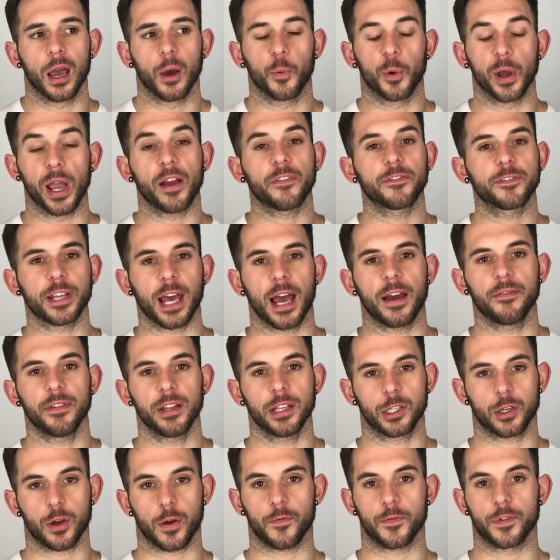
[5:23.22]
We have to have
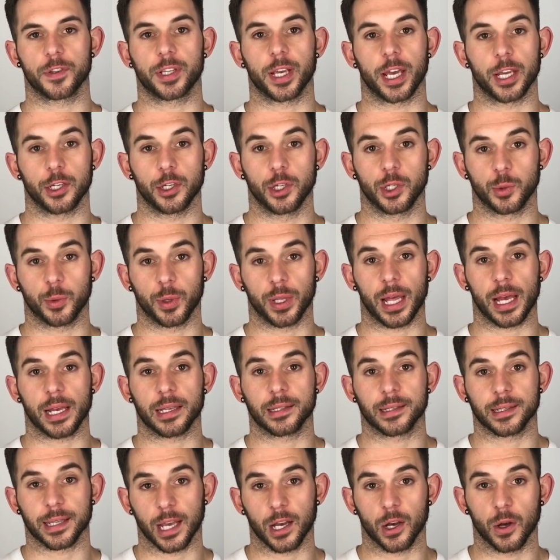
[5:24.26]
these conversations with
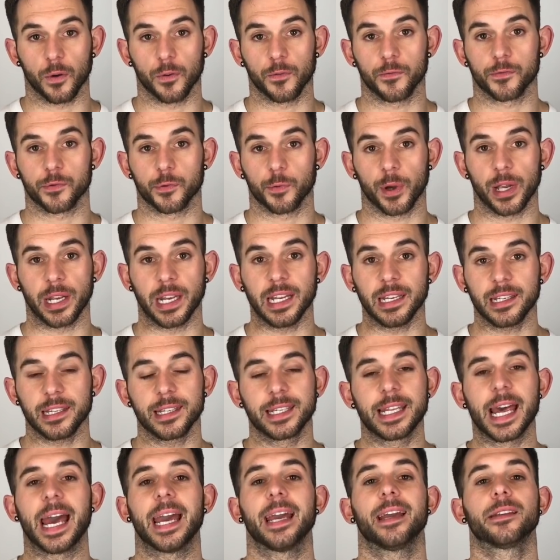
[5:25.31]
ourselves. We need to
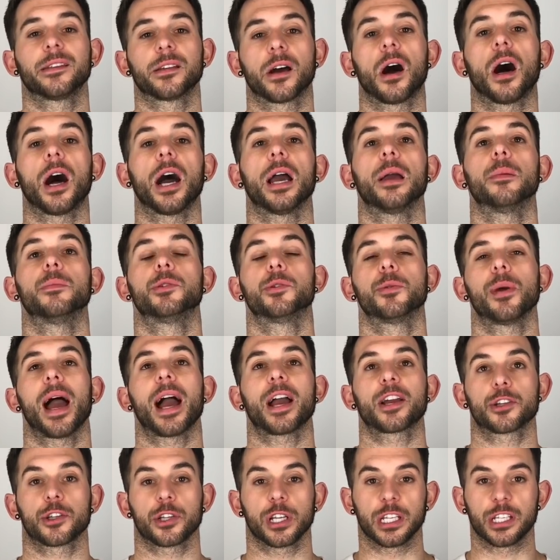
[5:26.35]
take time to
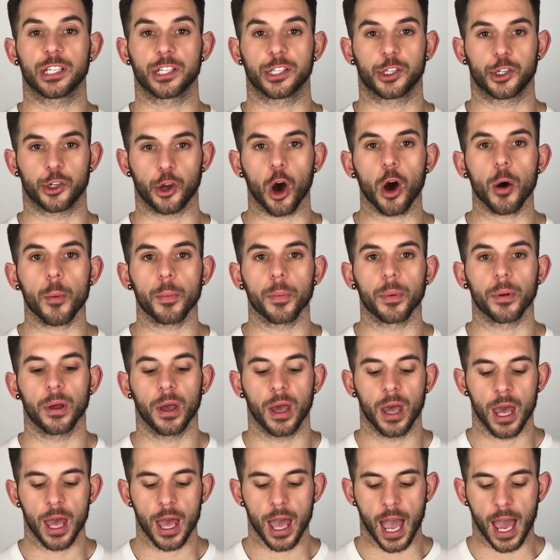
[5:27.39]
actually stop
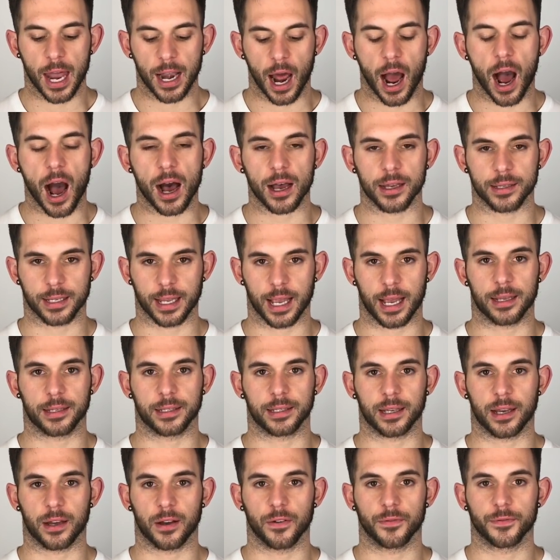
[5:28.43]
and ask
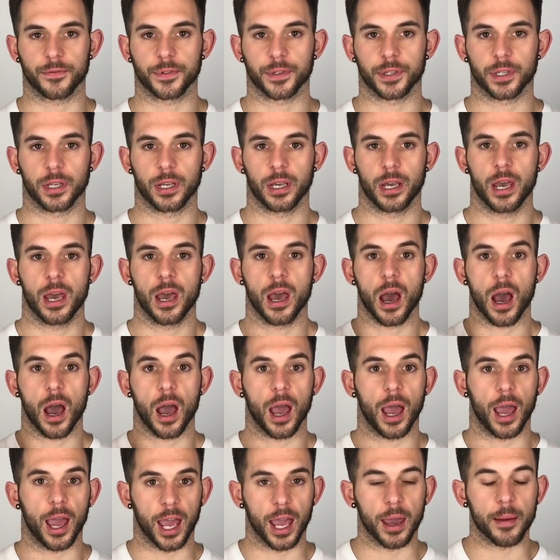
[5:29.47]
ourselves,
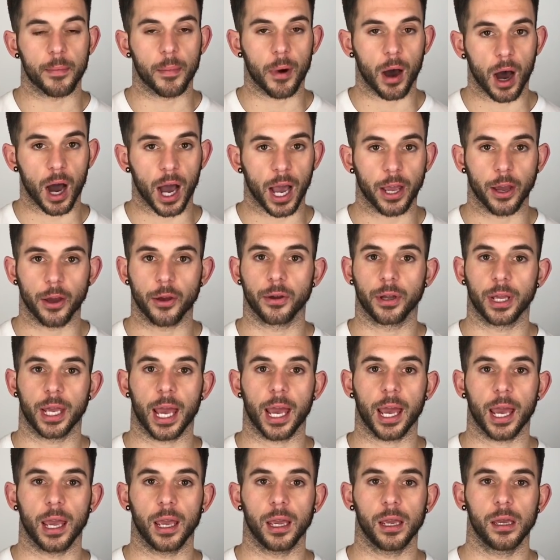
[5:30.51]
am I
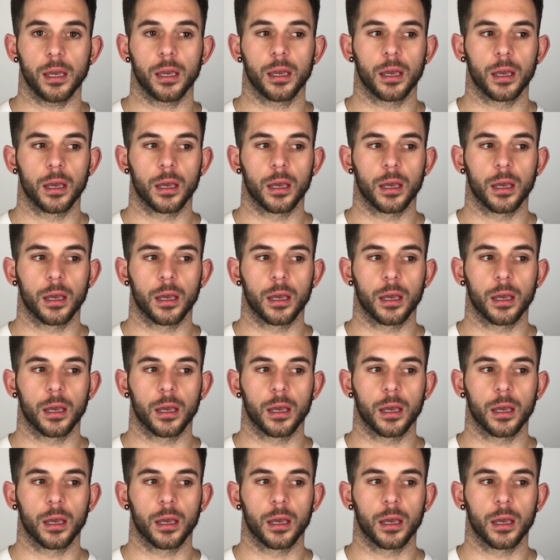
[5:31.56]
okay?